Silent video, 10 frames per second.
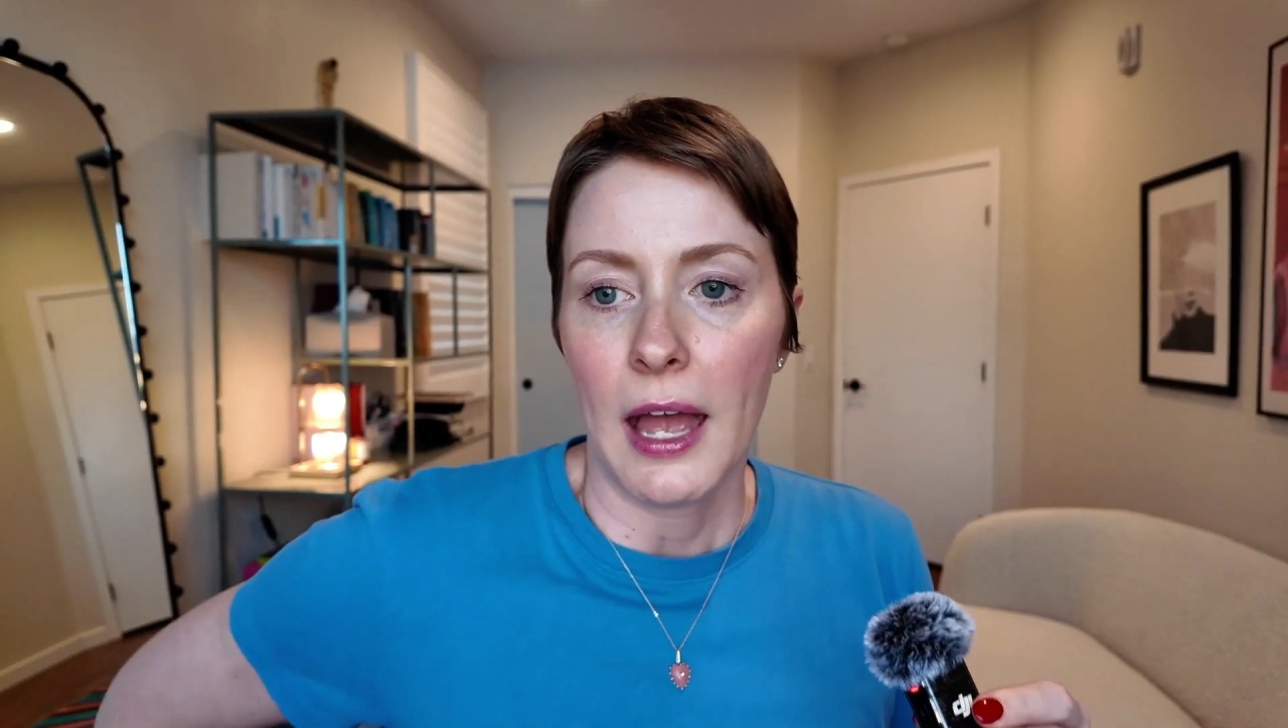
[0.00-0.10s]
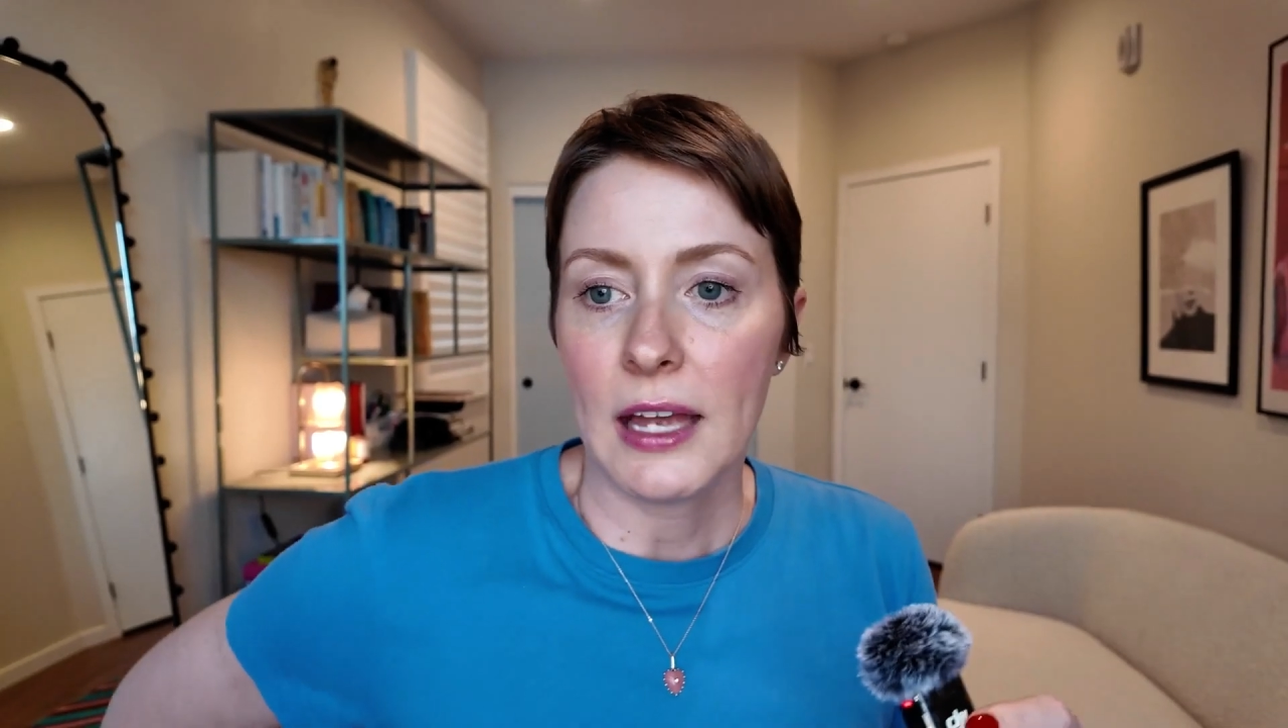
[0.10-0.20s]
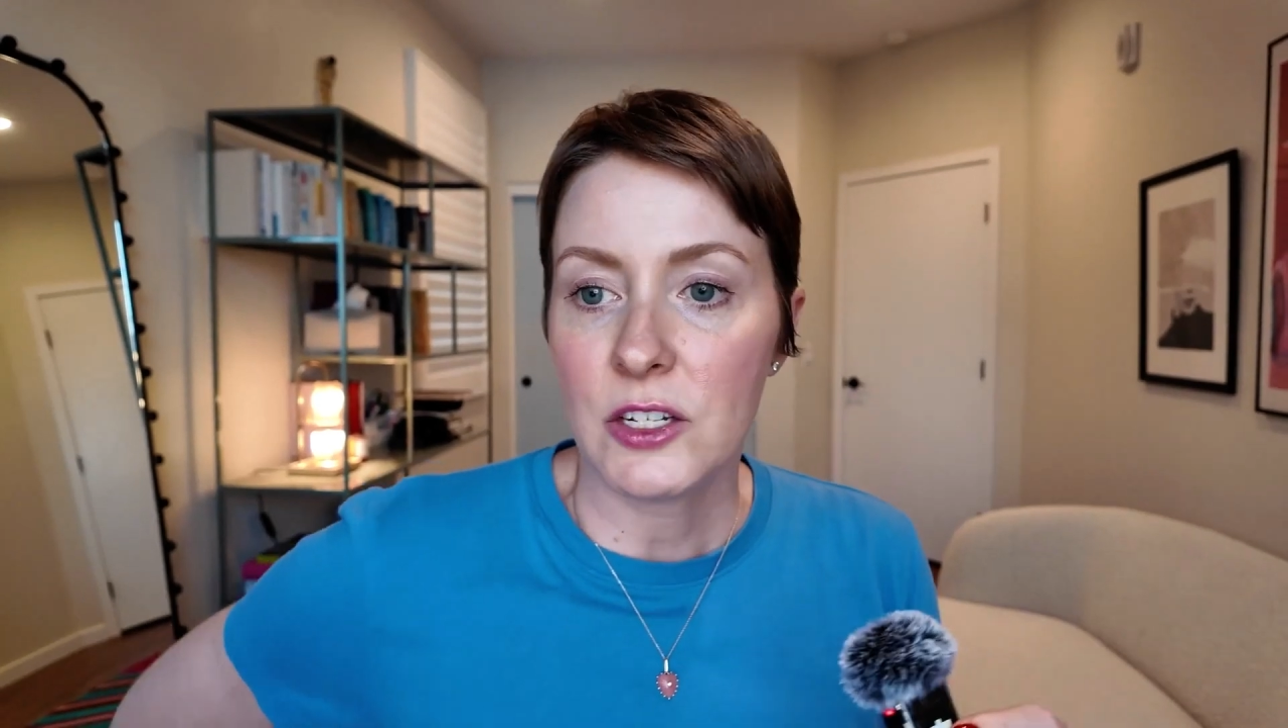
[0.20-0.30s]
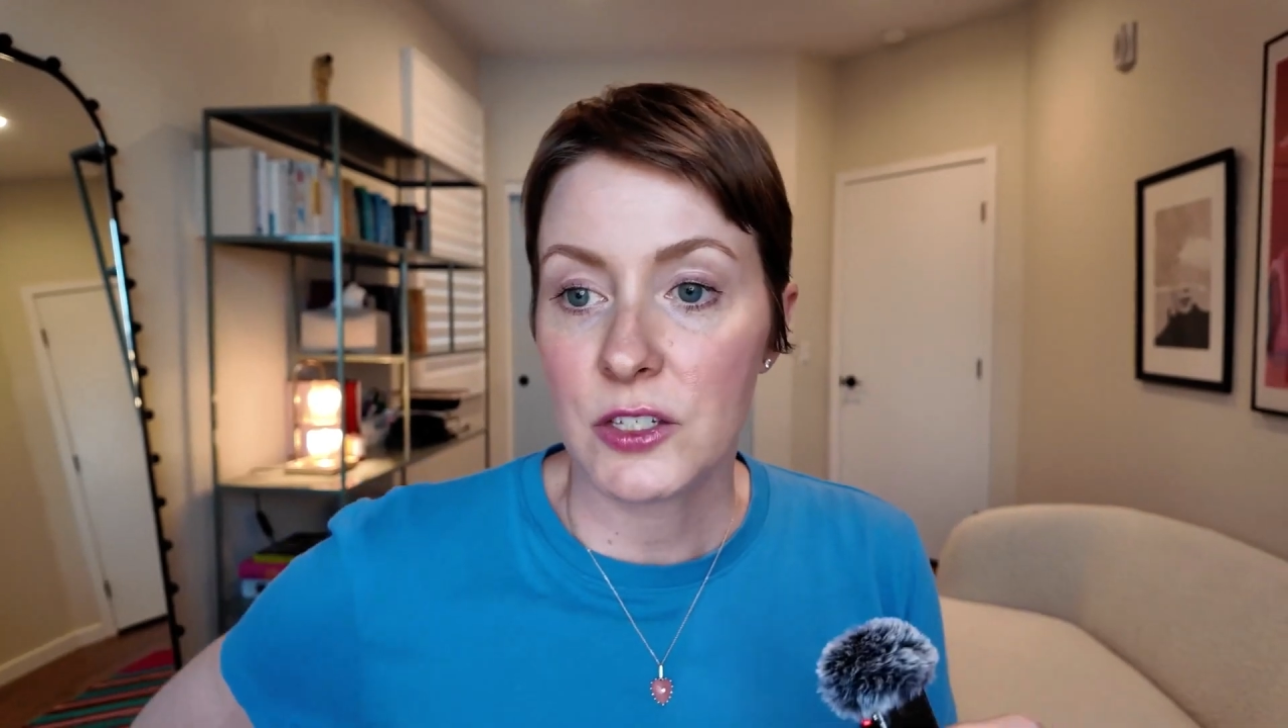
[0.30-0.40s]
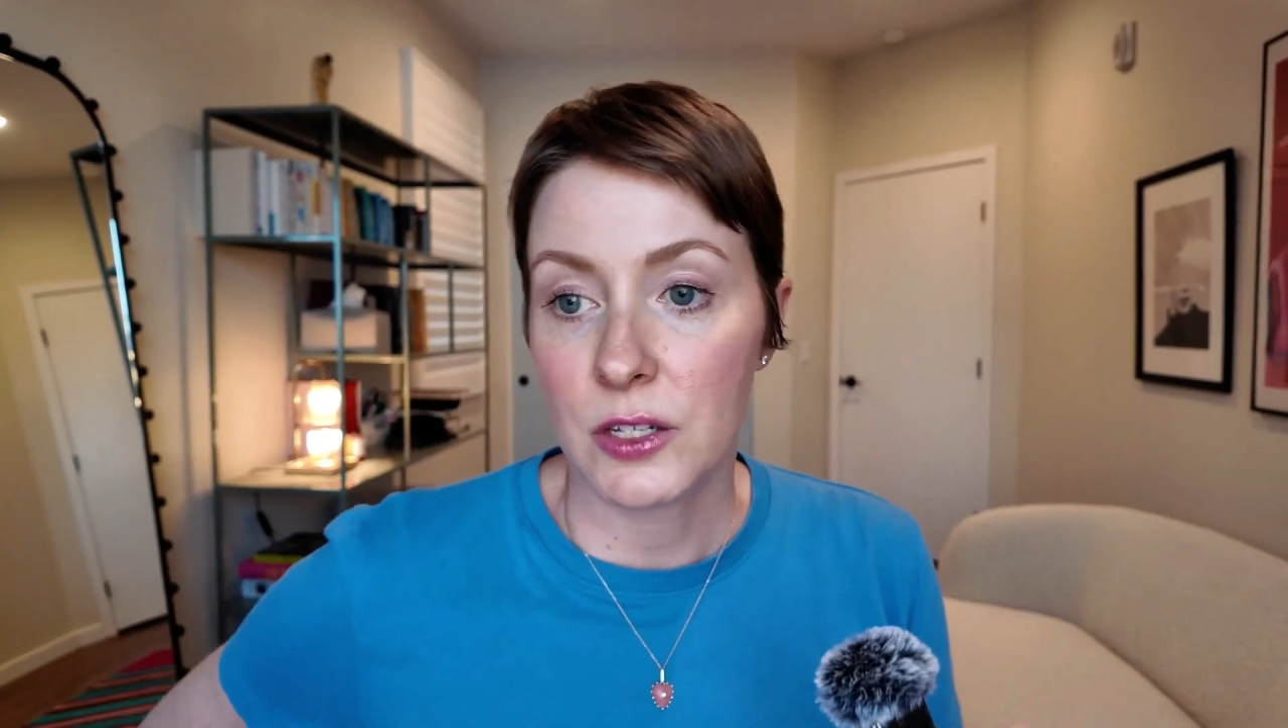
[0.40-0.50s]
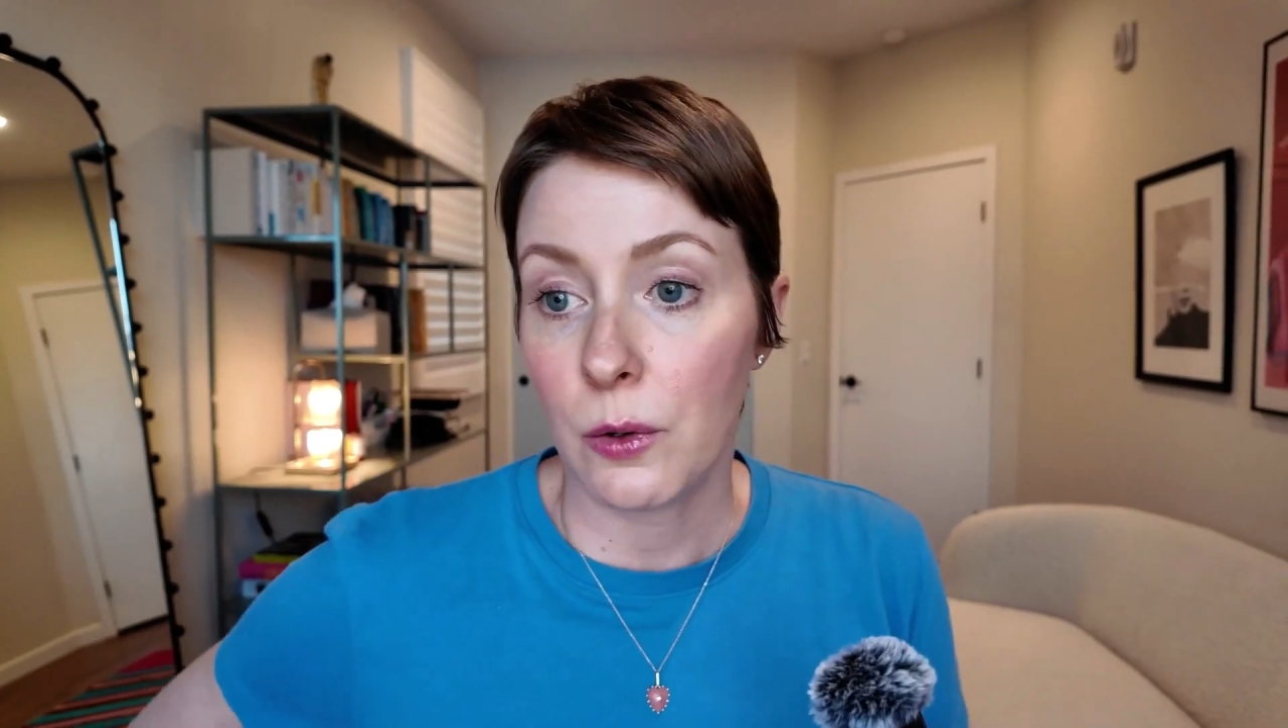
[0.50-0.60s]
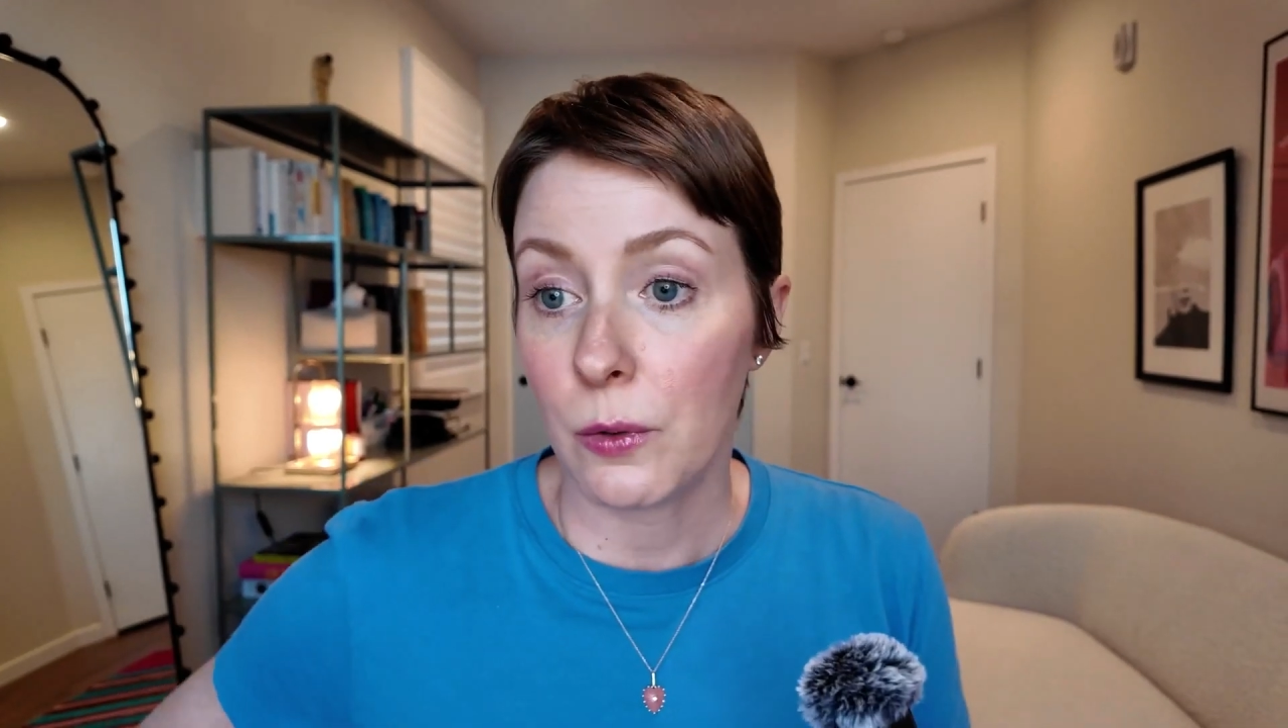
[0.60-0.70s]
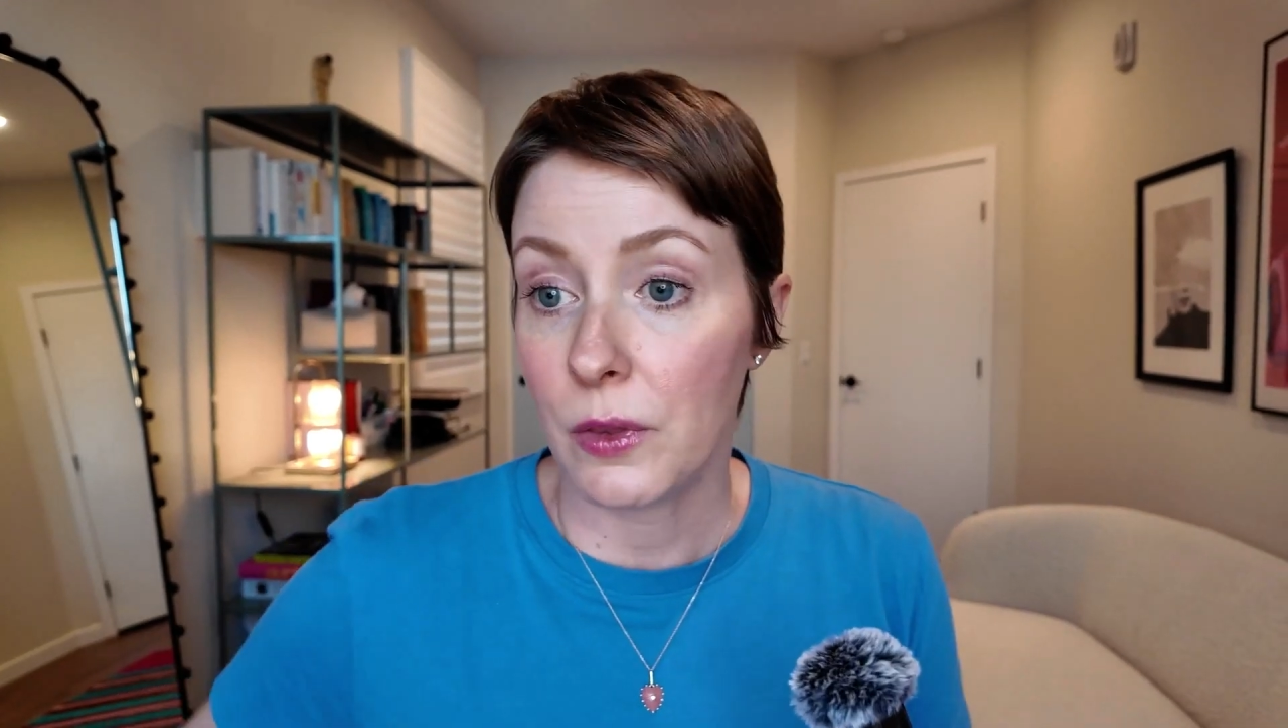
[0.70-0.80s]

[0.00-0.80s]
And so